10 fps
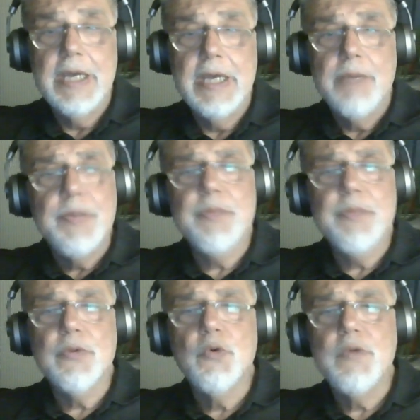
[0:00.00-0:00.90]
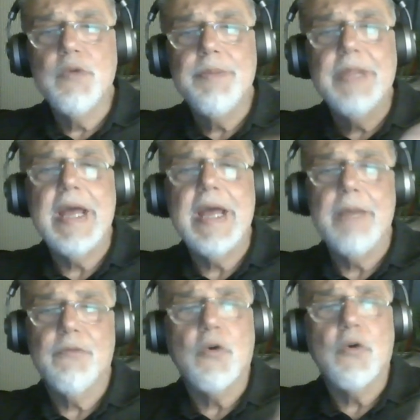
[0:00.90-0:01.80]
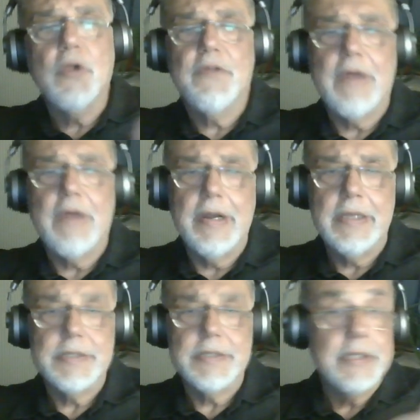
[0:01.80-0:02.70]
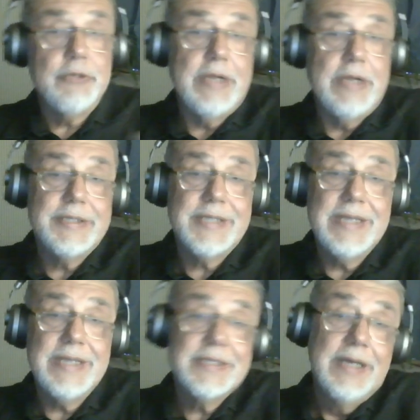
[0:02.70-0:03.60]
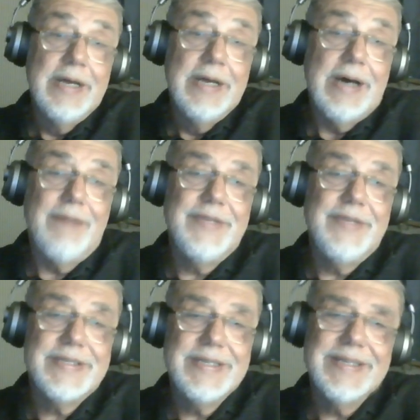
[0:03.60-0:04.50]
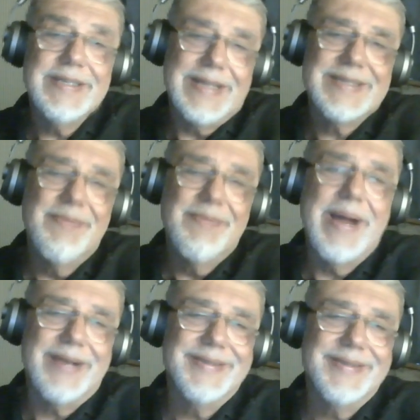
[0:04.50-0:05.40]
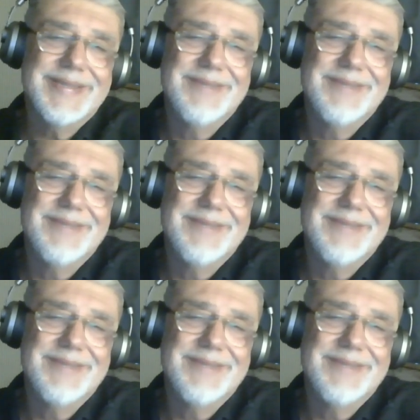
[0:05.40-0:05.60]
People who we blame for all of our ills. In the United States, obviously, that's the migrants.